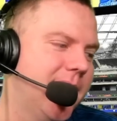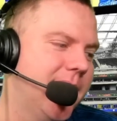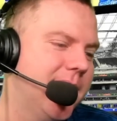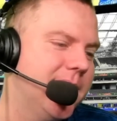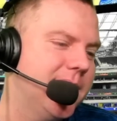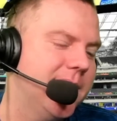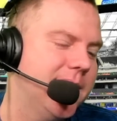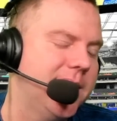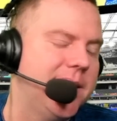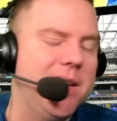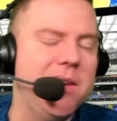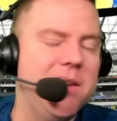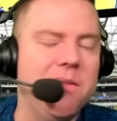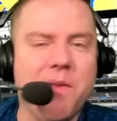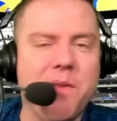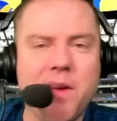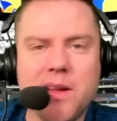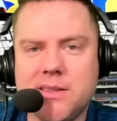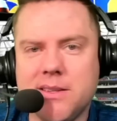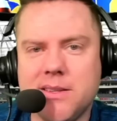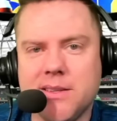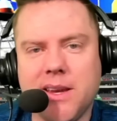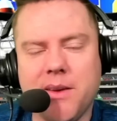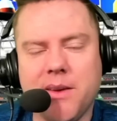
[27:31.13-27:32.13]
the
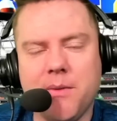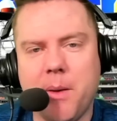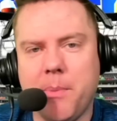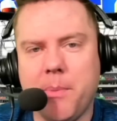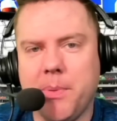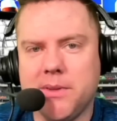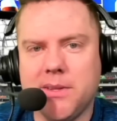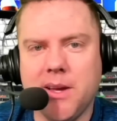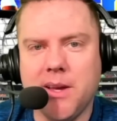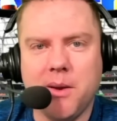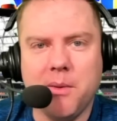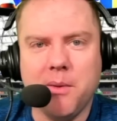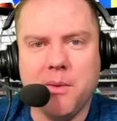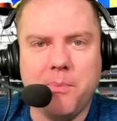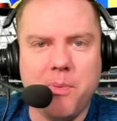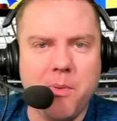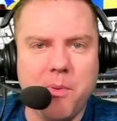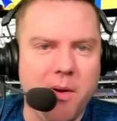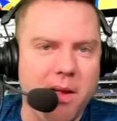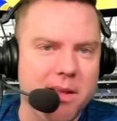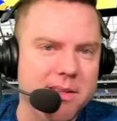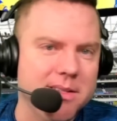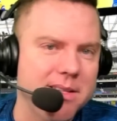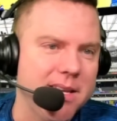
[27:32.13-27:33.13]
defense has given up a ton of
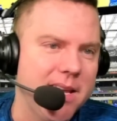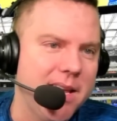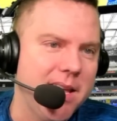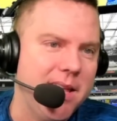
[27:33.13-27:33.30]
points.